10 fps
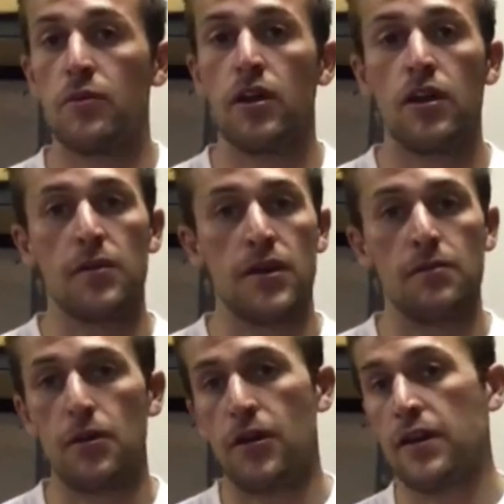So we're going to be
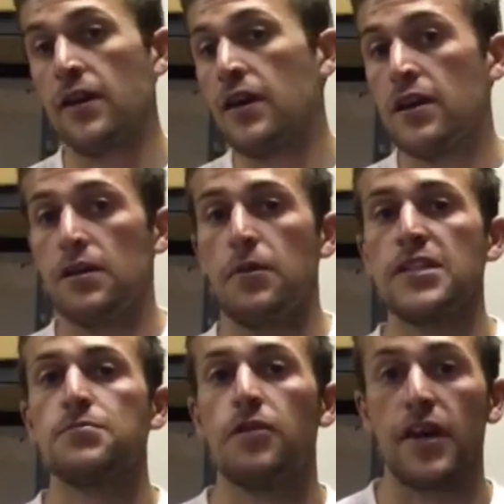comparing the
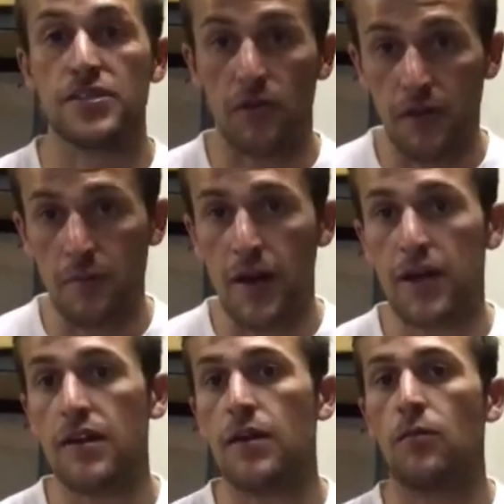best products on the
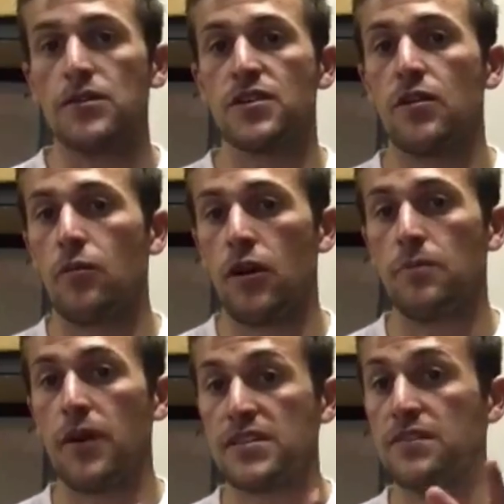market and what's going to
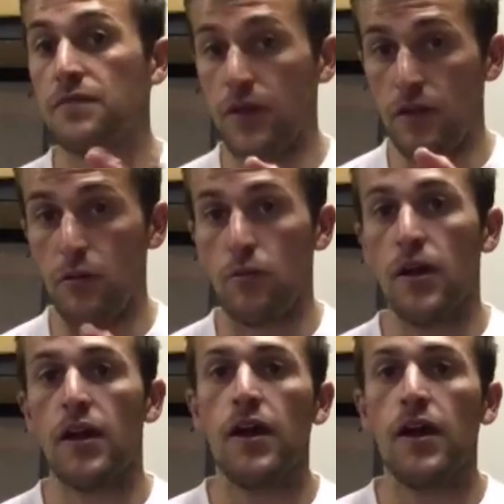work best for you.